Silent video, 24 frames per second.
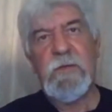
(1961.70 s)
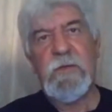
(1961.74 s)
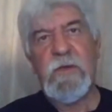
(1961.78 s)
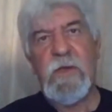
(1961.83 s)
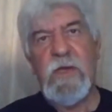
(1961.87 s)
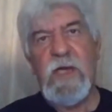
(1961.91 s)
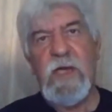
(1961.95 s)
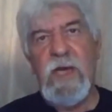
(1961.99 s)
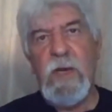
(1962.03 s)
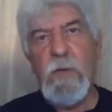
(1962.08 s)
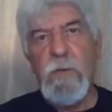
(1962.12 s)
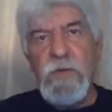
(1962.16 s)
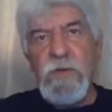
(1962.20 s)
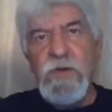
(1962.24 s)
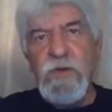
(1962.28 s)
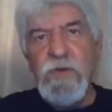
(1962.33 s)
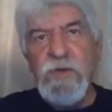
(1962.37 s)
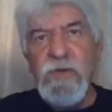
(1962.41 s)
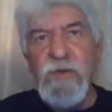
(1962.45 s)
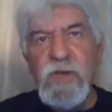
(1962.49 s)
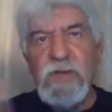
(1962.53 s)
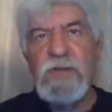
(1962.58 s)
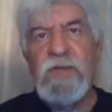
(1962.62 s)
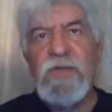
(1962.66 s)
I will
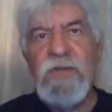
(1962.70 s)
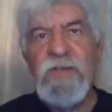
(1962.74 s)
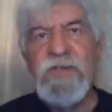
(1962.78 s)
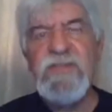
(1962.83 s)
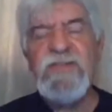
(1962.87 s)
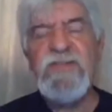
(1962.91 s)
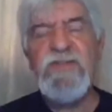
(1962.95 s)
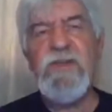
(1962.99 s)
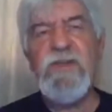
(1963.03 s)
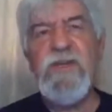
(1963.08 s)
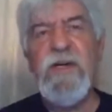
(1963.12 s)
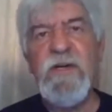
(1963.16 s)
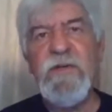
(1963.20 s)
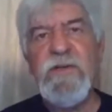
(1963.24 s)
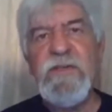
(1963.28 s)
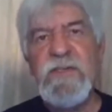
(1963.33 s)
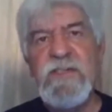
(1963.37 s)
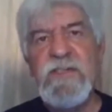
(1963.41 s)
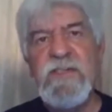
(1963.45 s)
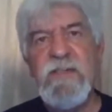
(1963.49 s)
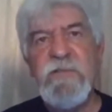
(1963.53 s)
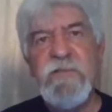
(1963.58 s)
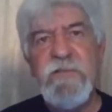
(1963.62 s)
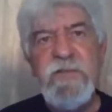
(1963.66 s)
not let you go
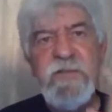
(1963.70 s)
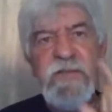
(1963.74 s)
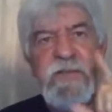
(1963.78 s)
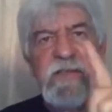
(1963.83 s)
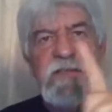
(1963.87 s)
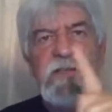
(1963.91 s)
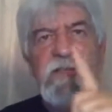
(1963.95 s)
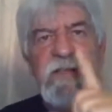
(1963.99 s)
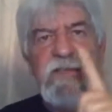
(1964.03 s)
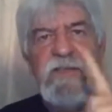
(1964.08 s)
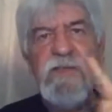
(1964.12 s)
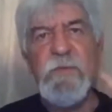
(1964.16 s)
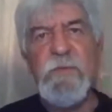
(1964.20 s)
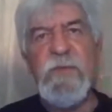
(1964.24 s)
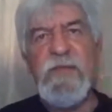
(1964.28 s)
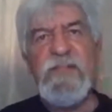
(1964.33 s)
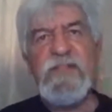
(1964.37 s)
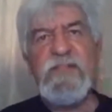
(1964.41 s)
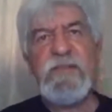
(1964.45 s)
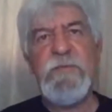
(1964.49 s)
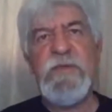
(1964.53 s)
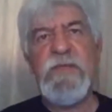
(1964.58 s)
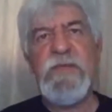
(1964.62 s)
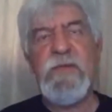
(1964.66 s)
this evening until you
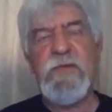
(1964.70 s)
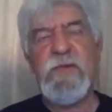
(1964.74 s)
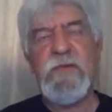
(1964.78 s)
bless me, Lord.